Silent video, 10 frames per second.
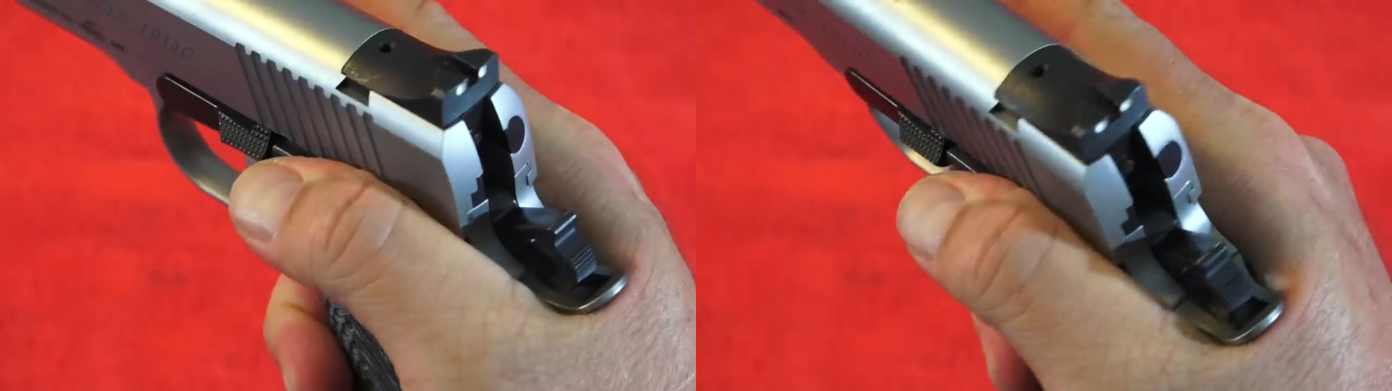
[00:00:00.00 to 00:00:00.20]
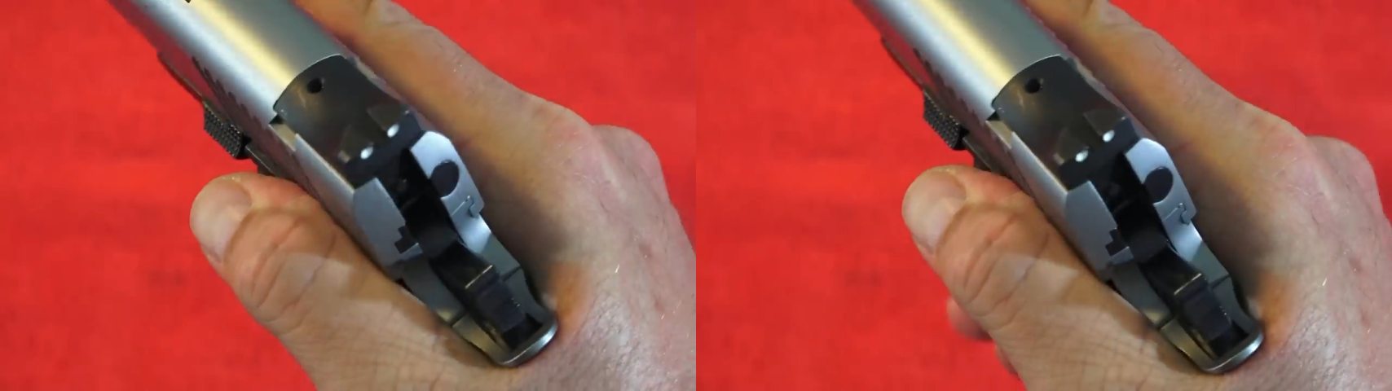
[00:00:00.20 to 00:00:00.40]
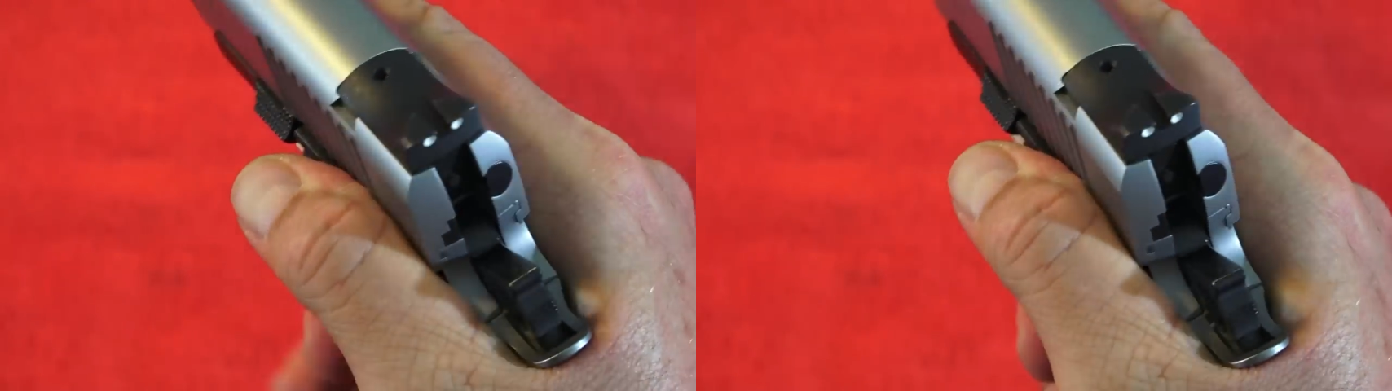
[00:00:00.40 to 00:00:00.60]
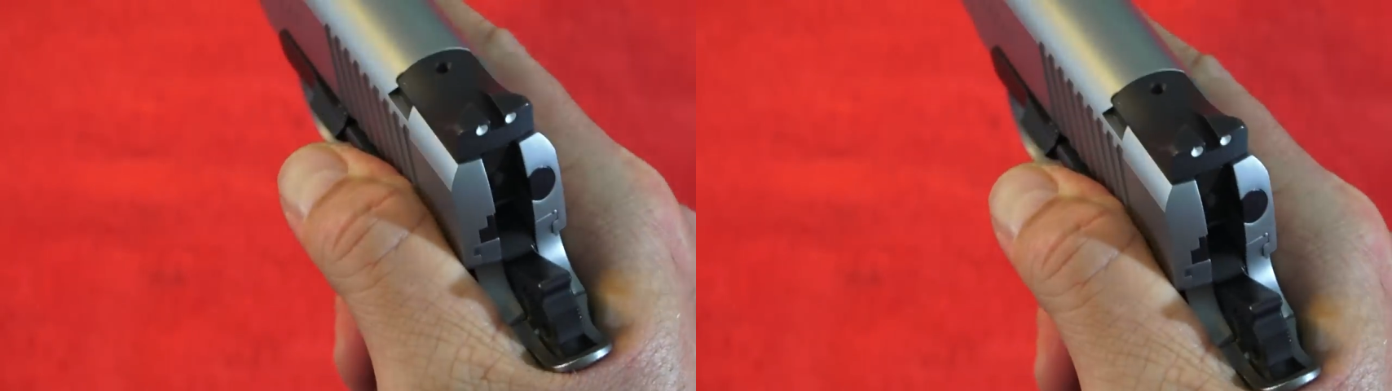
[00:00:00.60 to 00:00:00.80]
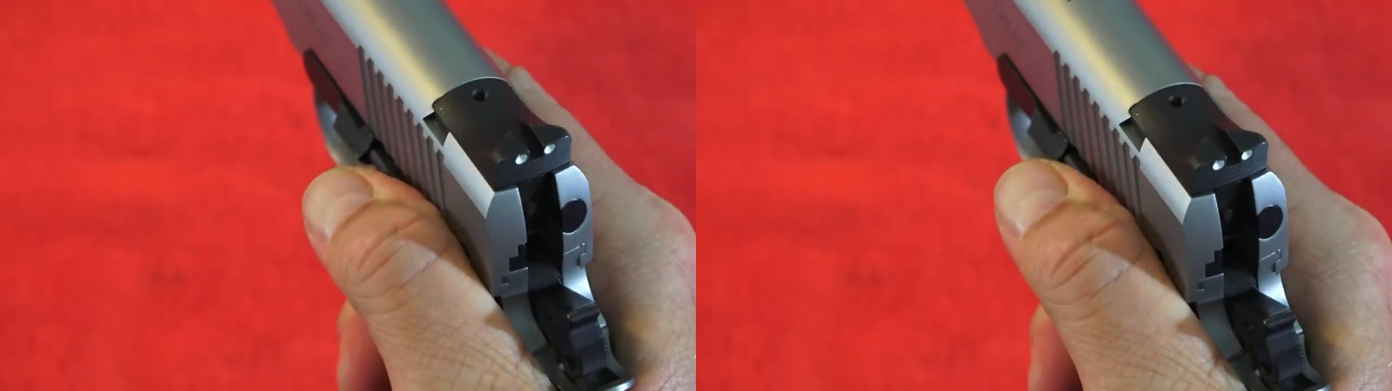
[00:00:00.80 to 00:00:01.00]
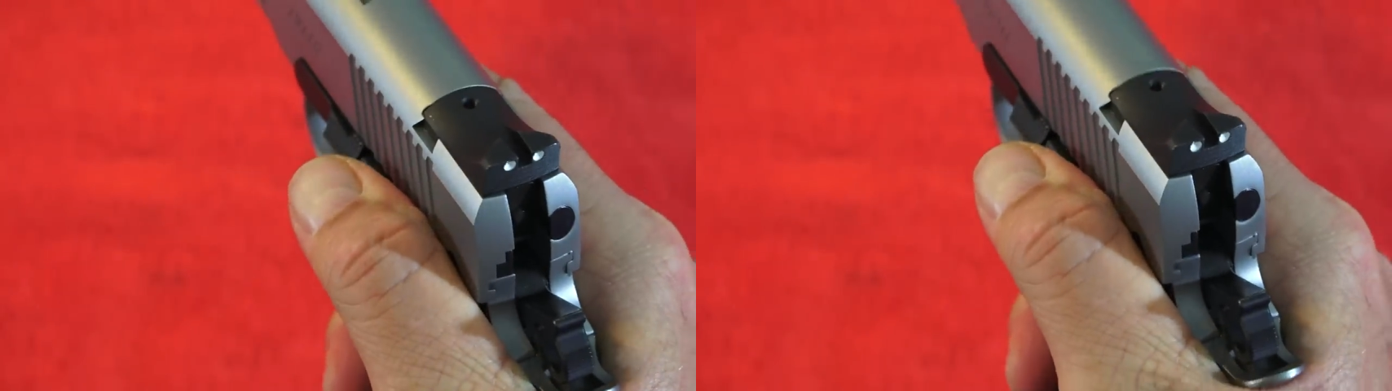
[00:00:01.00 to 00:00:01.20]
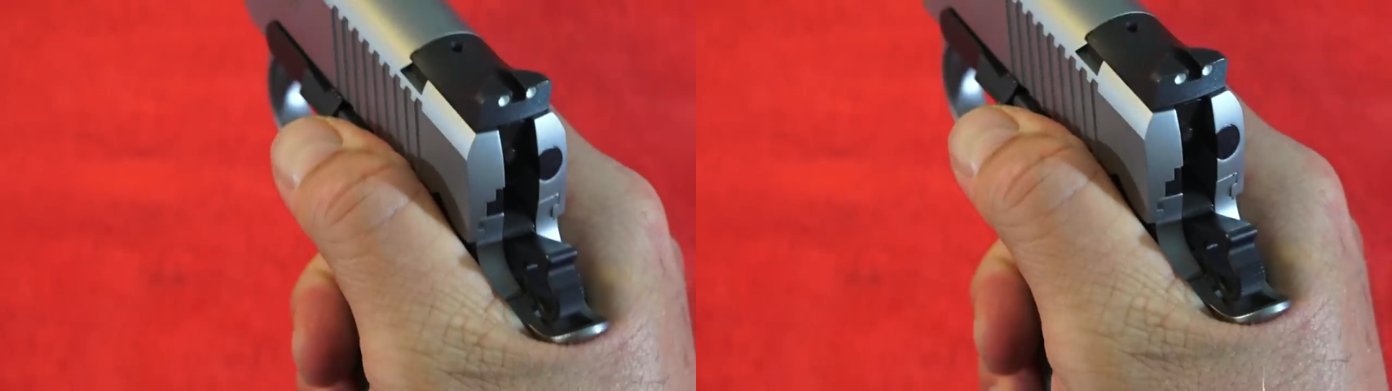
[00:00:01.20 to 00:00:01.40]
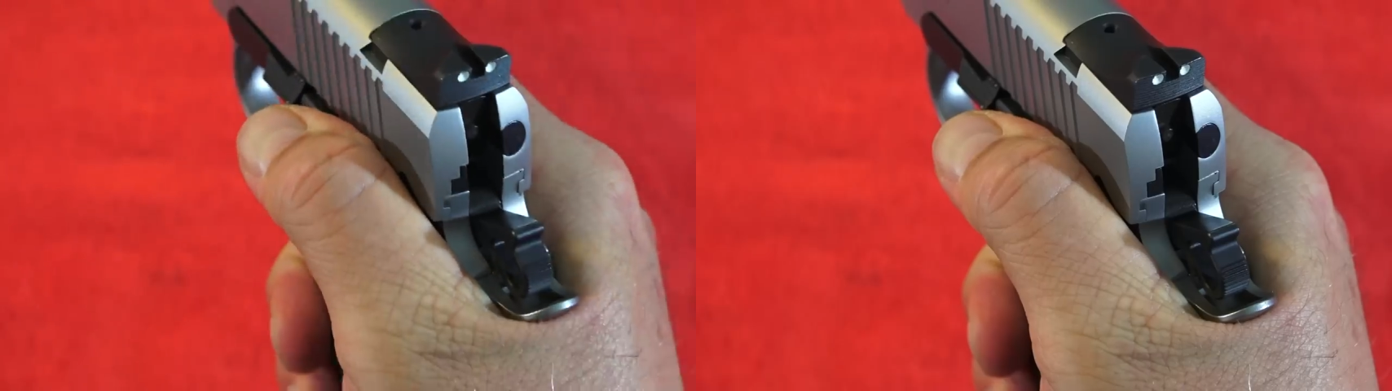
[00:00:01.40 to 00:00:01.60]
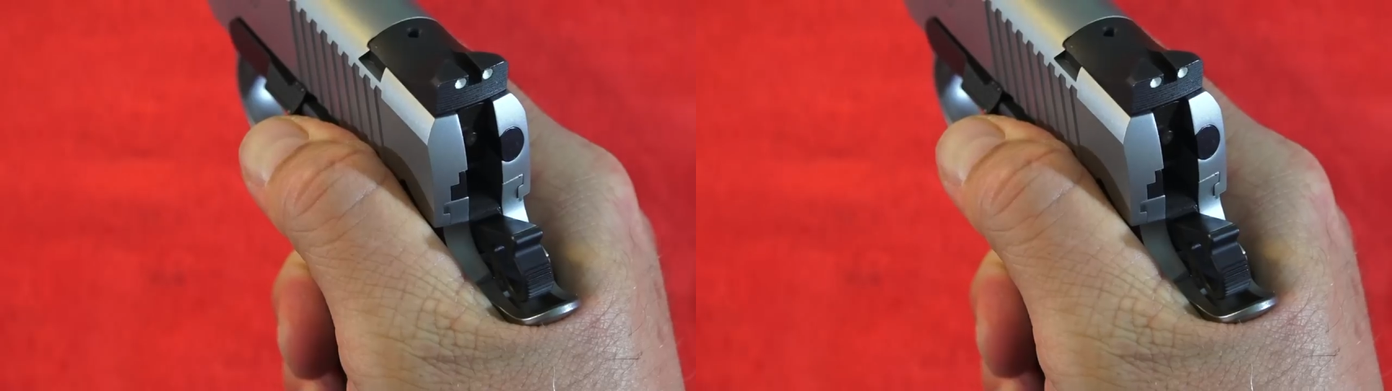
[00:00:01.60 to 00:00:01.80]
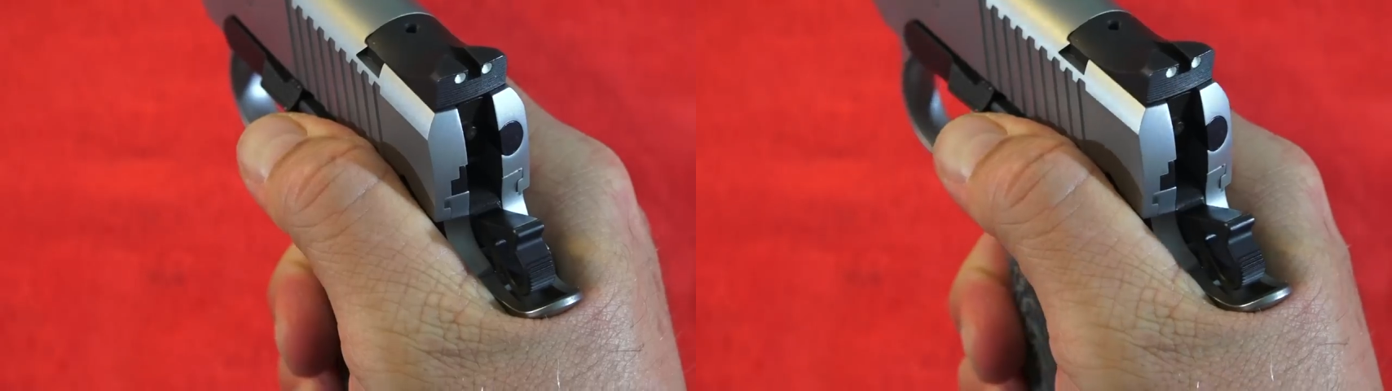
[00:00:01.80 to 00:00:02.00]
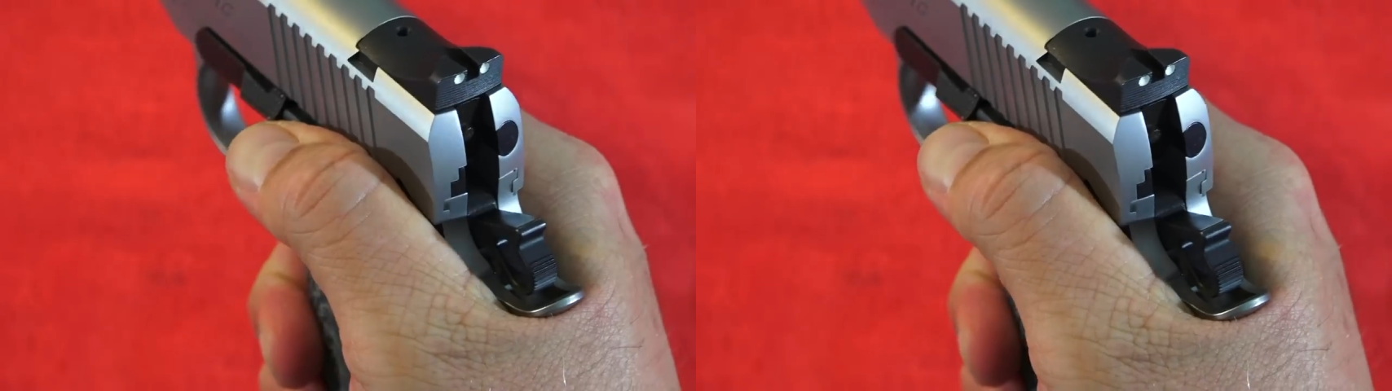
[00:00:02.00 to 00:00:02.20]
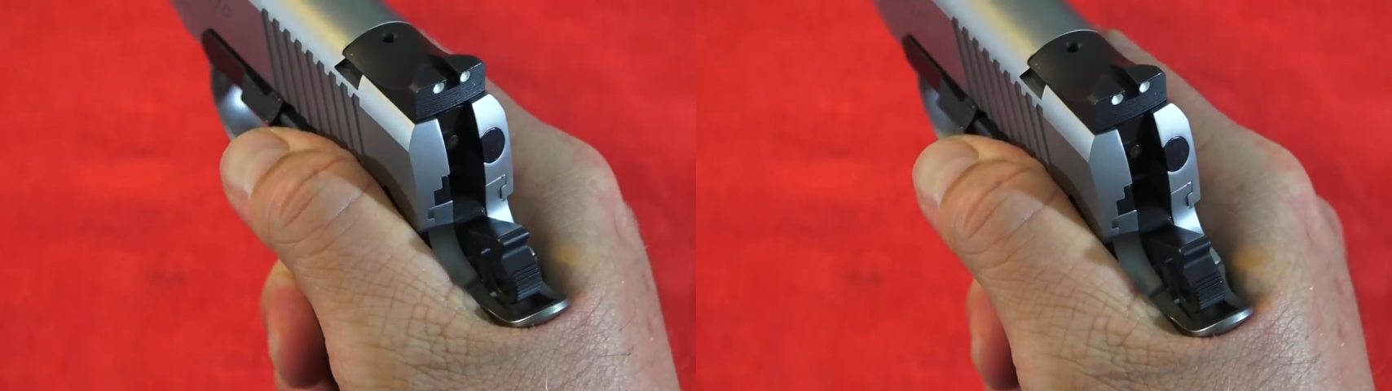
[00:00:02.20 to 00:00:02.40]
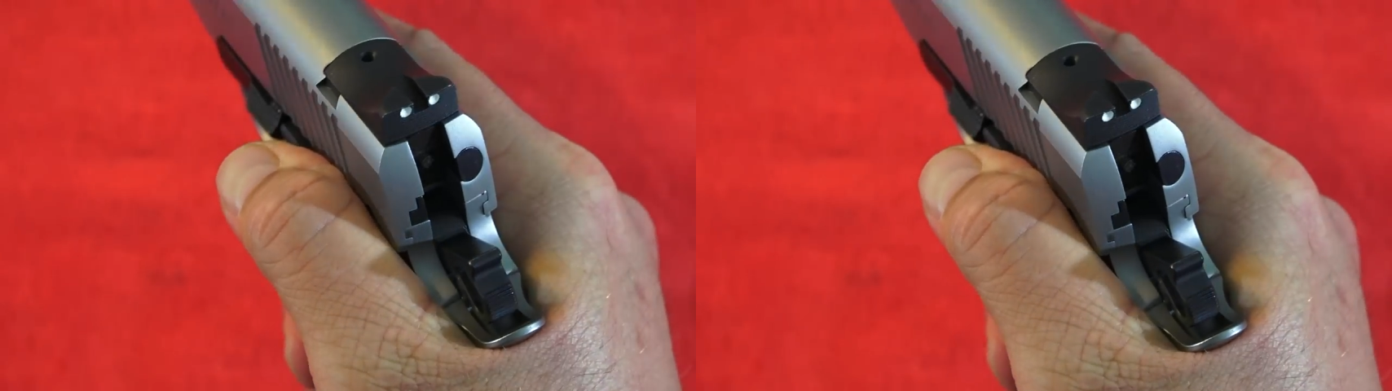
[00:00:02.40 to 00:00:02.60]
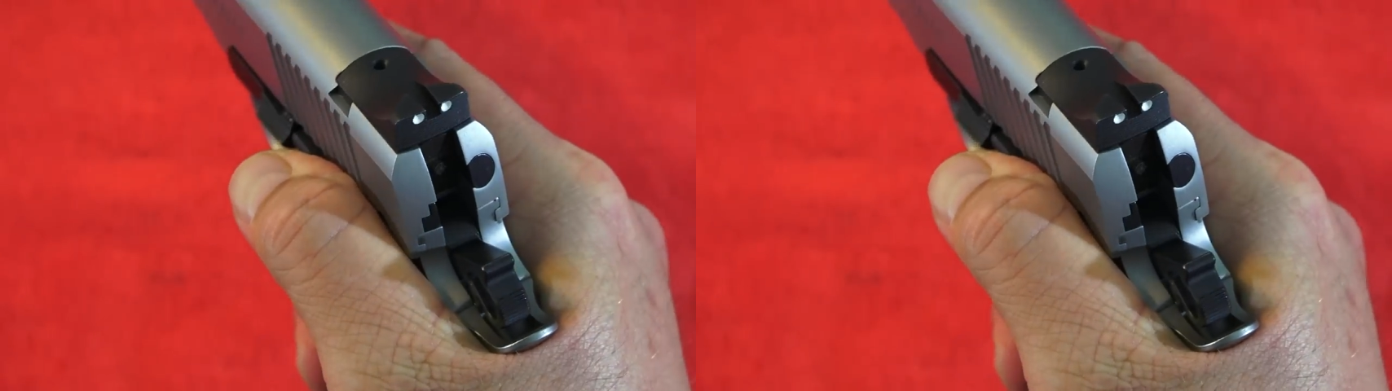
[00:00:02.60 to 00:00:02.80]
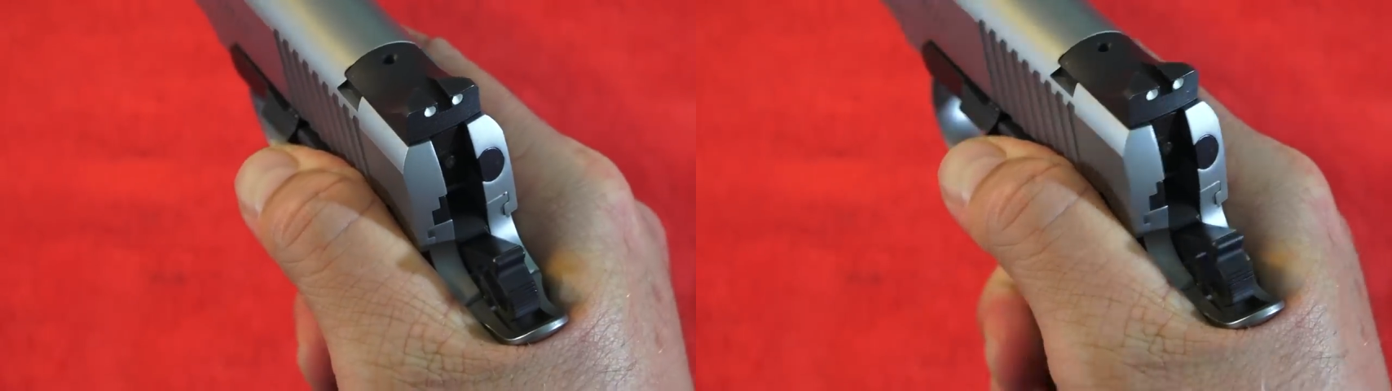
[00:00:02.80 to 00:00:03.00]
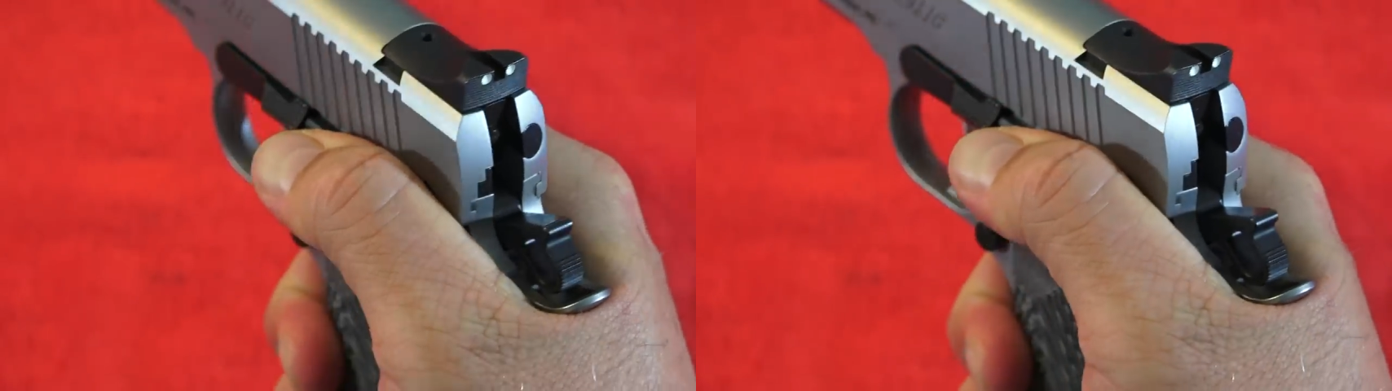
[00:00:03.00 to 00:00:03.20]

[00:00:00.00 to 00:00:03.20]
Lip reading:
No face is visible, so there are no lips to read.